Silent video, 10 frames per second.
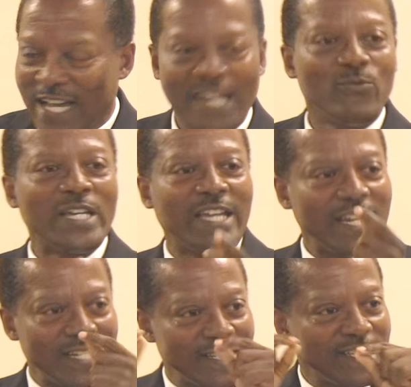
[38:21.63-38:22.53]
and we
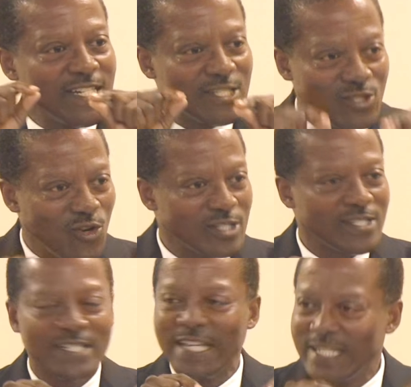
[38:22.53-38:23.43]
get to see the
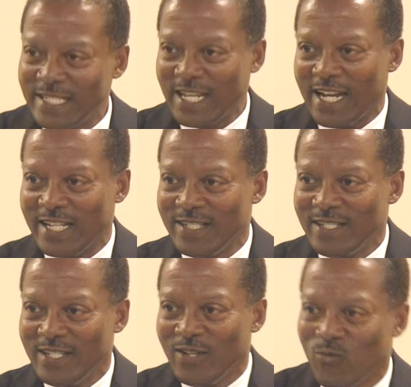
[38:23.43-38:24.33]
thoughts on the inside,
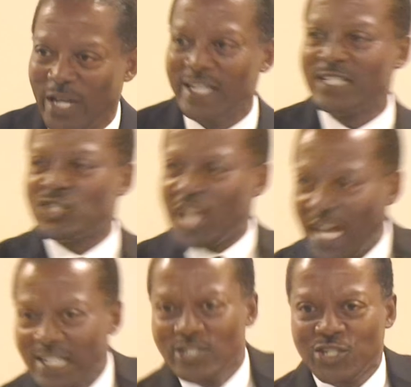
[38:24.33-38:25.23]
when the
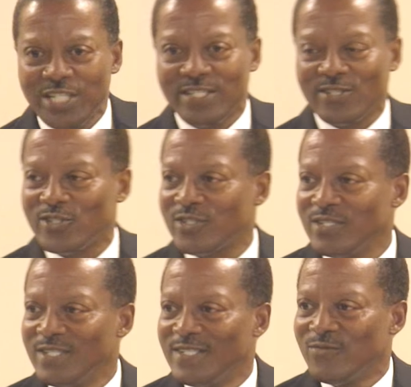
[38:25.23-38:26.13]
challenges,
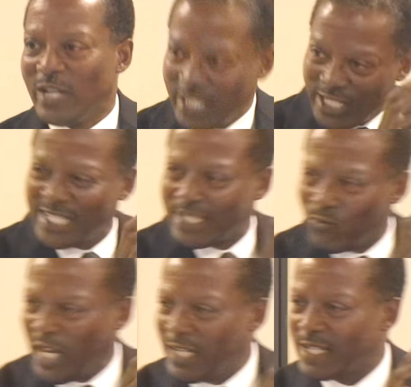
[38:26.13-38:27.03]
when the,
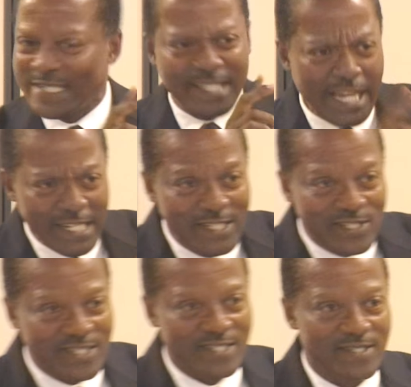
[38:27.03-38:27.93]
when the
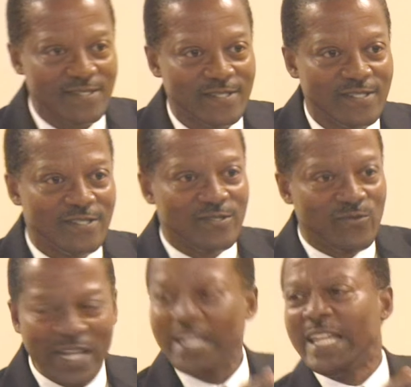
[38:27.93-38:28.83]
sins
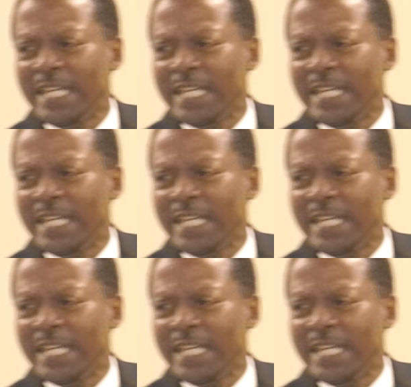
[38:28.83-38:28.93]
when the